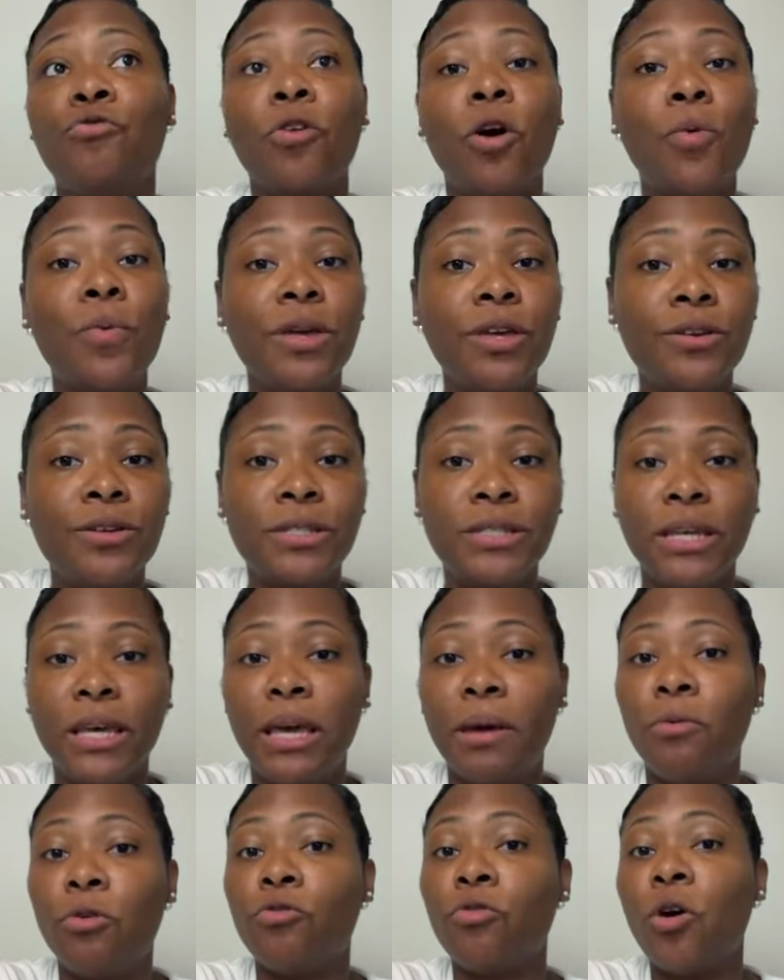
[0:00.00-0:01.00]
Growing your
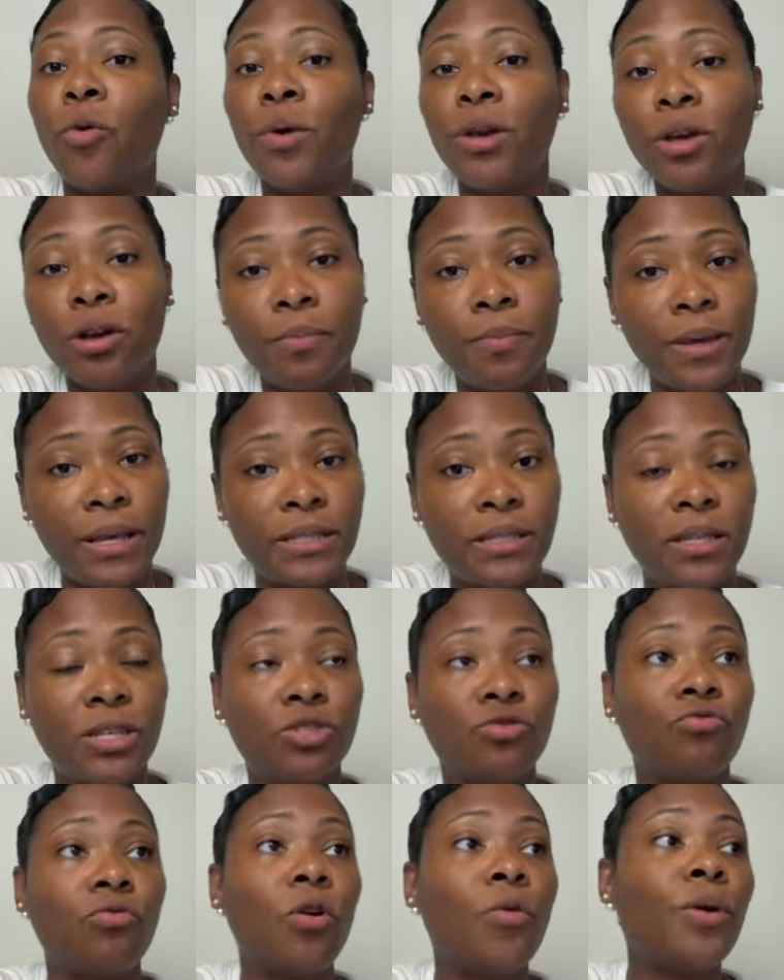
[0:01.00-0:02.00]
team, growing your
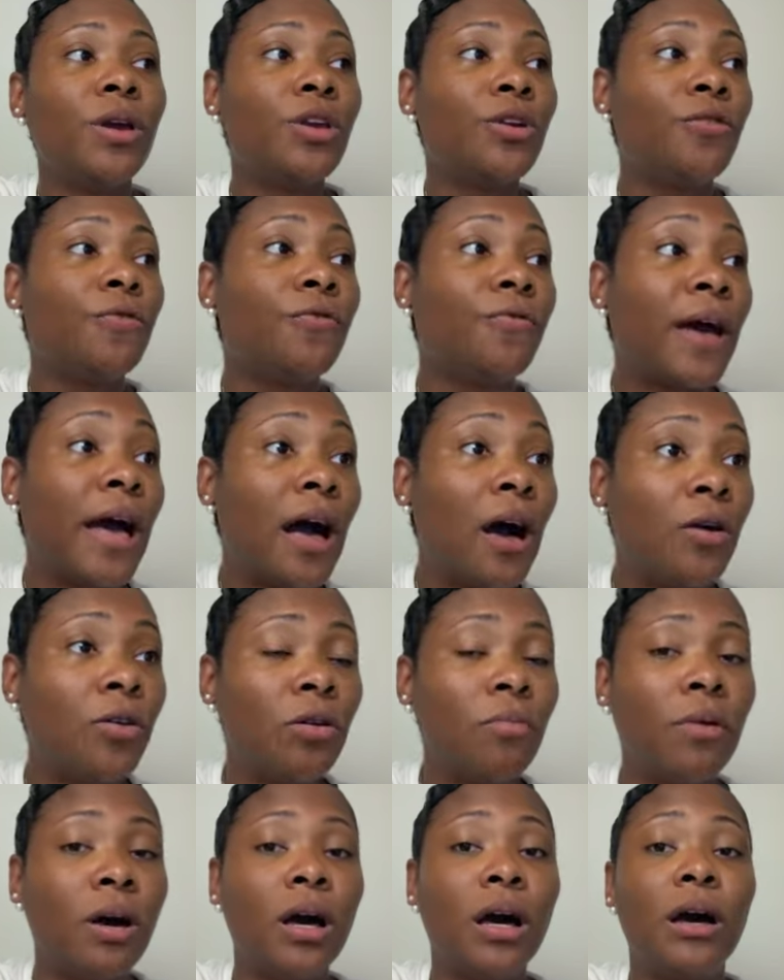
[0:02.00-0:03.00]
business, growing your
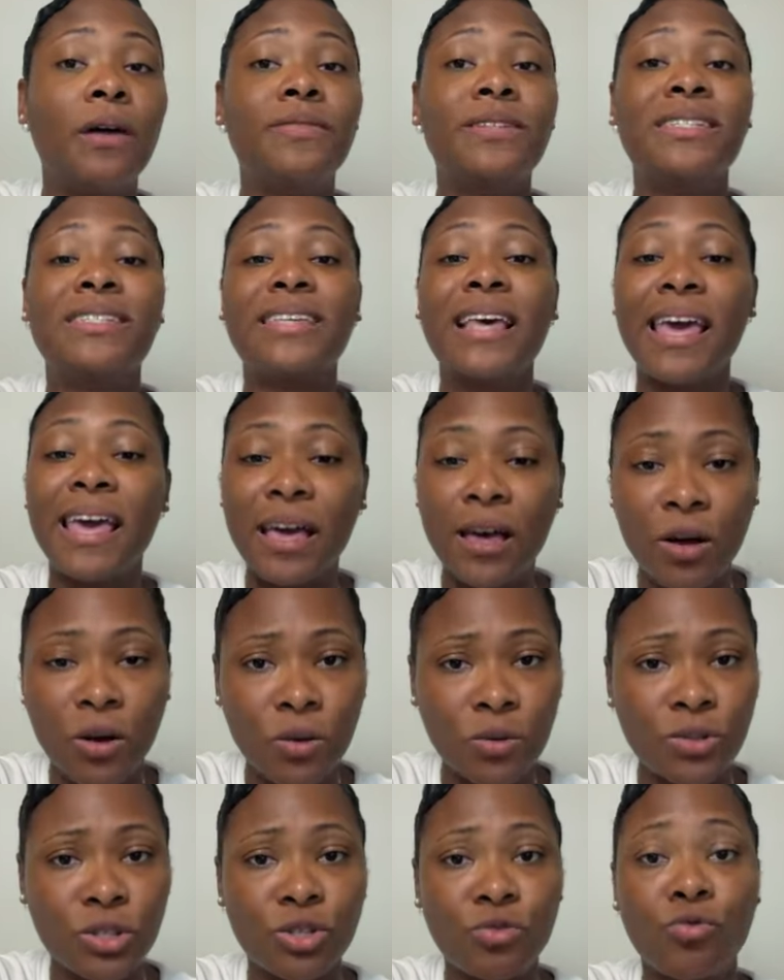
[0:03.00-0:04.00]
volume of
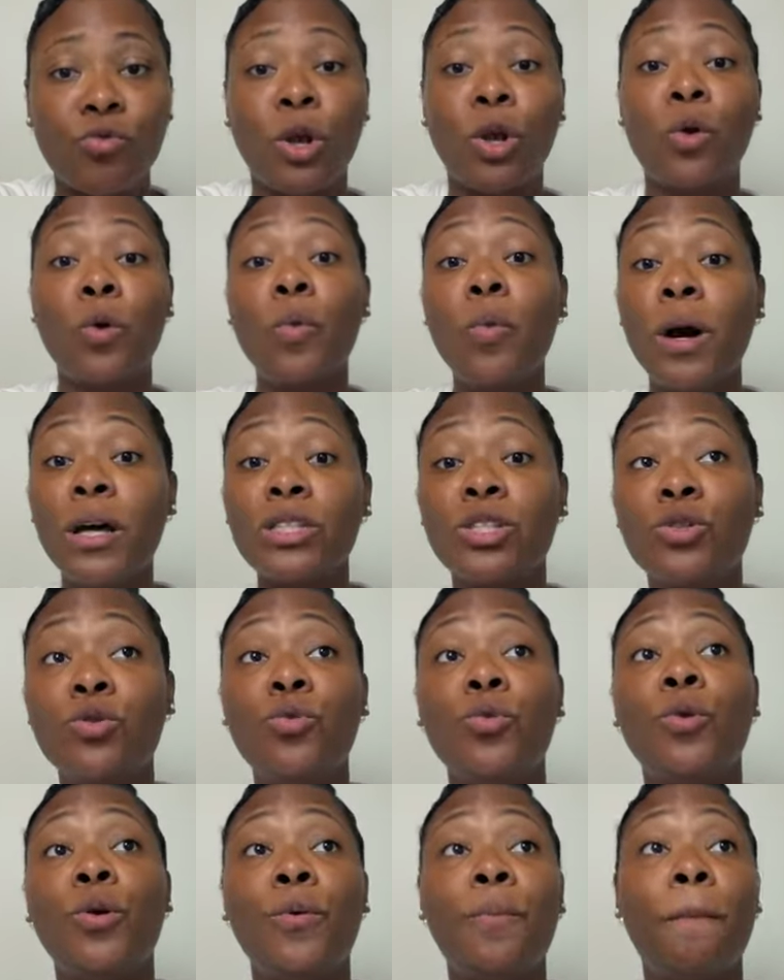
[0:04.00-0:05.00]
sales. You want
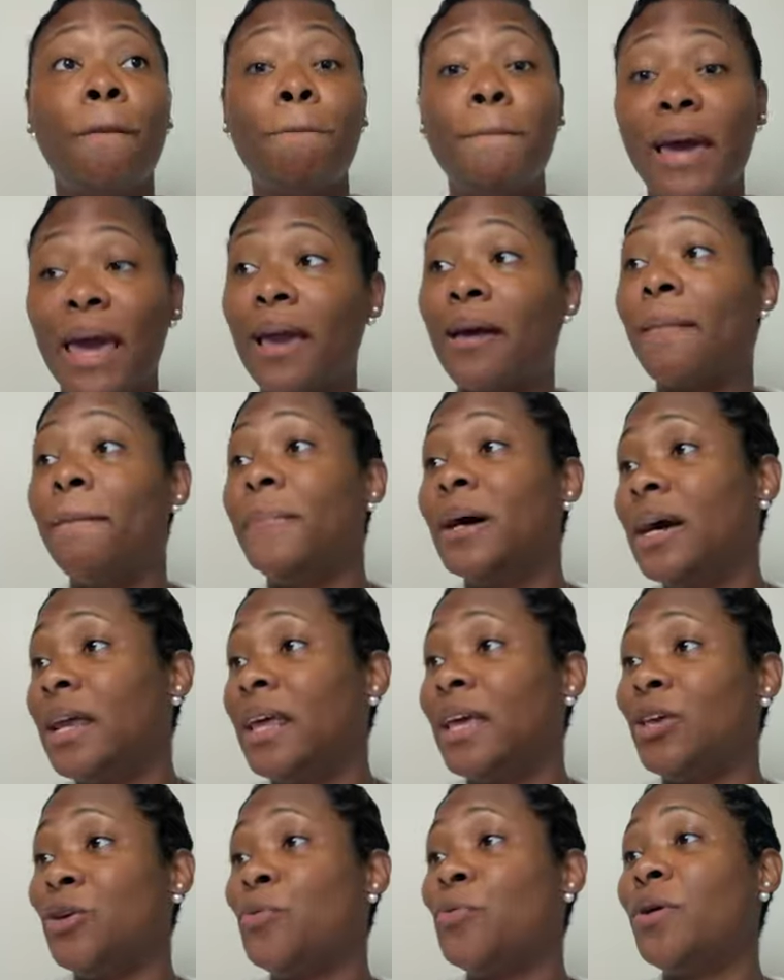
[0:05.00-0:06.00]
to make
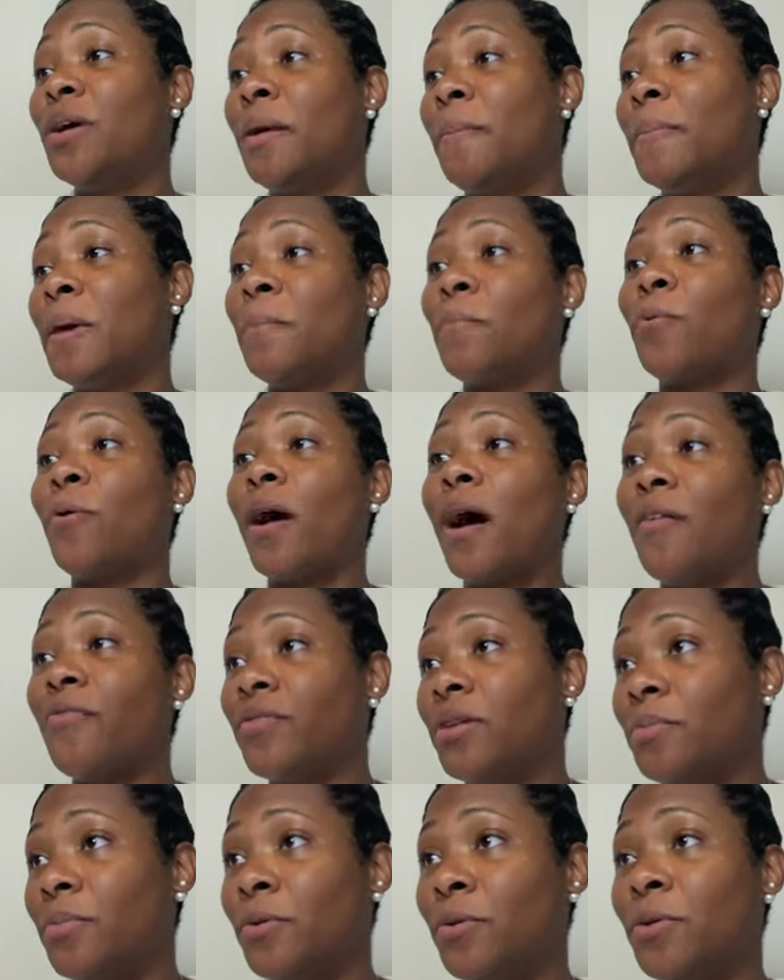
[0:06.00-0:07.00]
money. You want to be
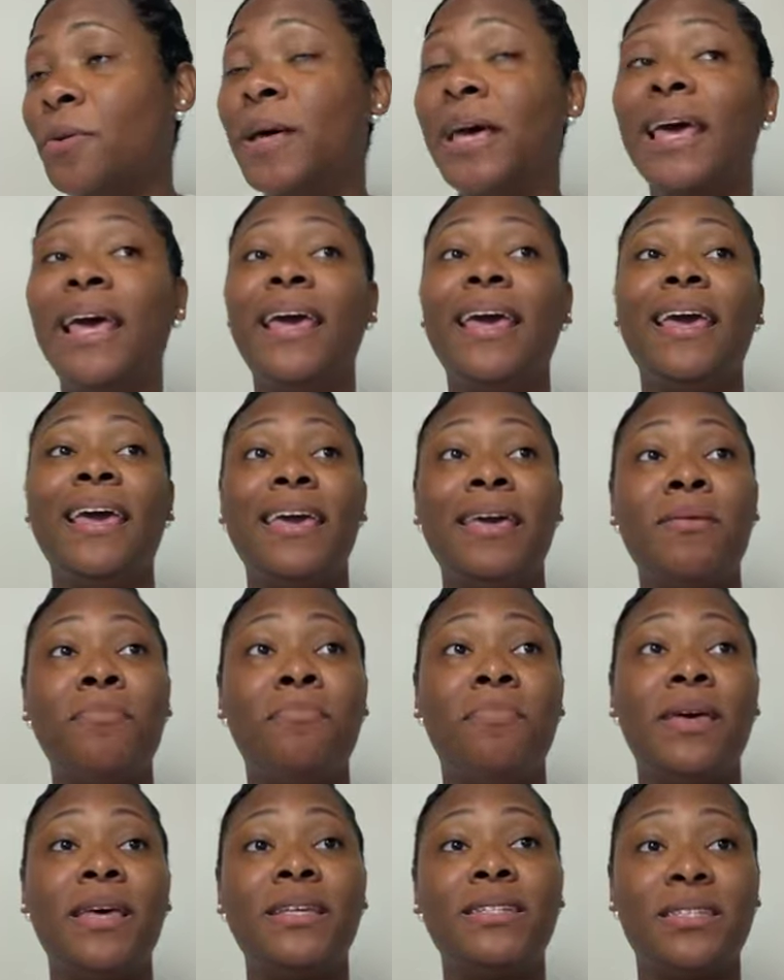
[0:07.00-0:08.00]
profitable
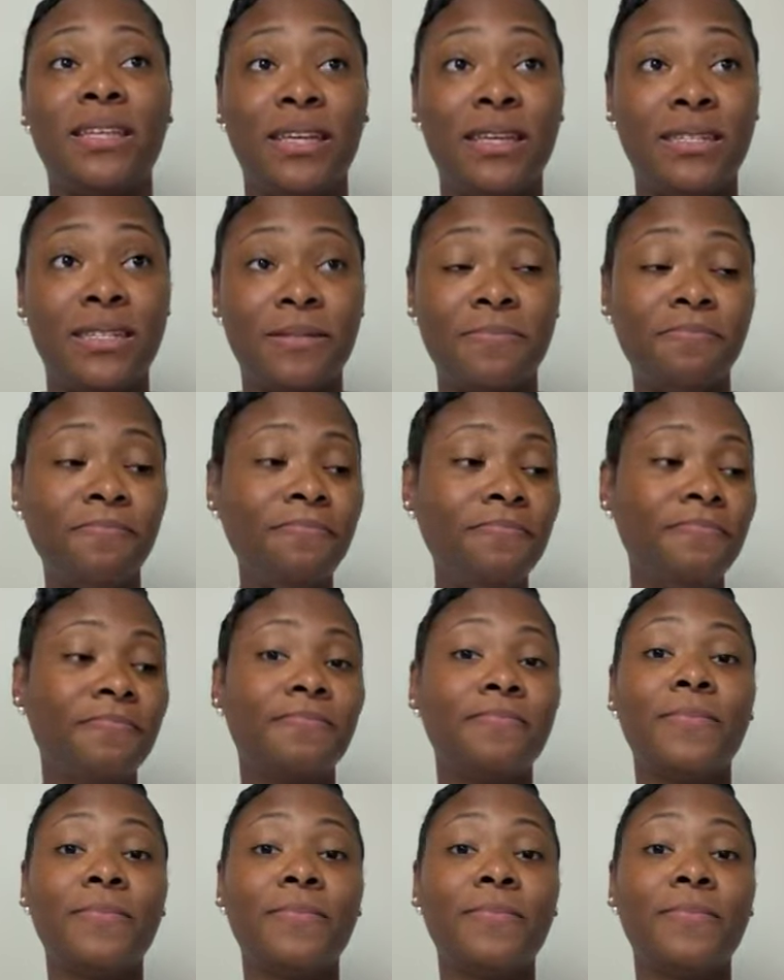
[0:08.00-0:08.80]
in business.